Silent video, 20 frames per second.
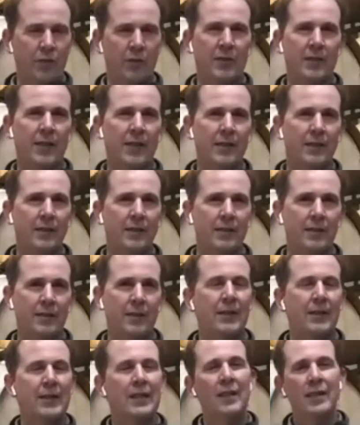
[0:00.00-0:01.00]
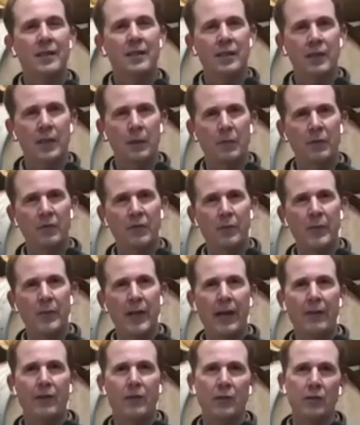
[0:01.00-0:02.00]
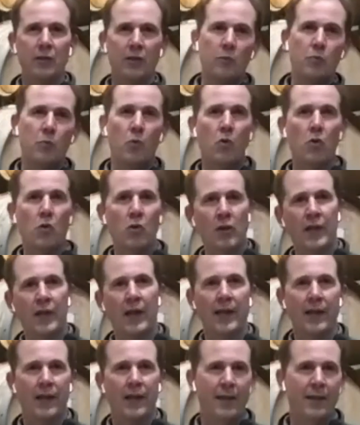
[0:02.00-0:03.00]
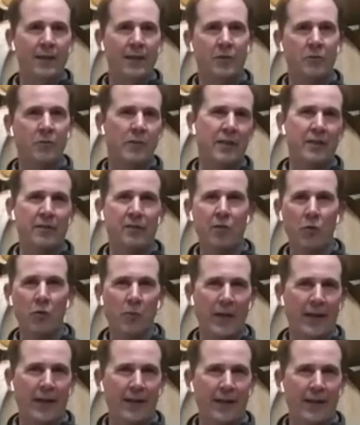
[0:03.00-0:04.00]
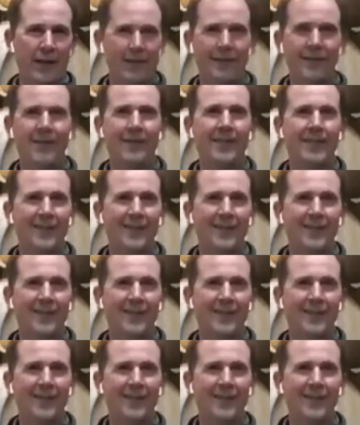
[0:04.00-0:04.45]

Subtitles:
precise. Some of them have a little more kind of history and romance